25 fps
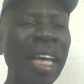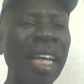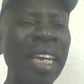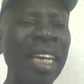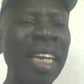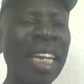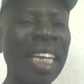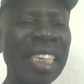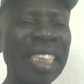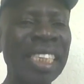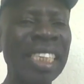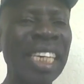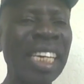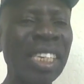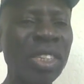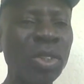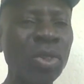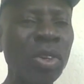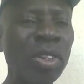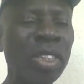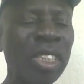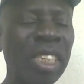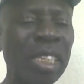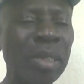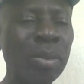This does
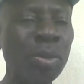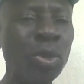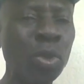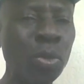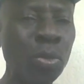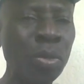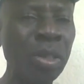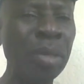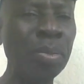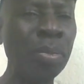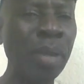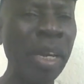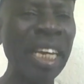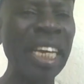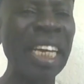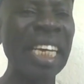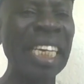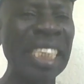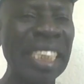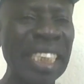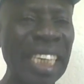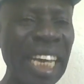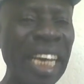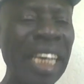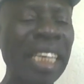not seem to be making
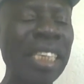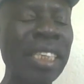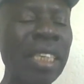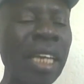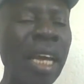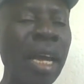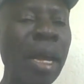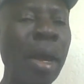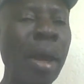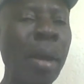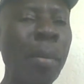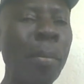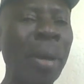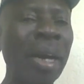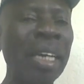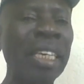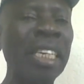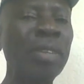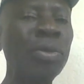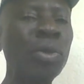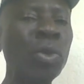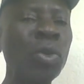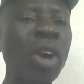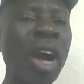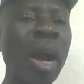sense, but
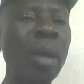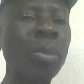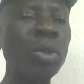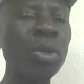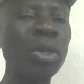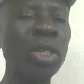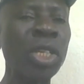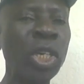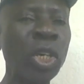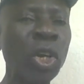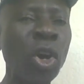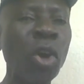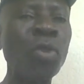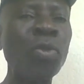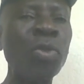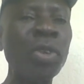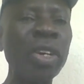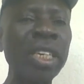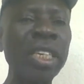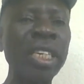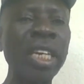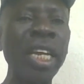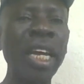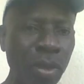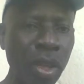if you come to think of it,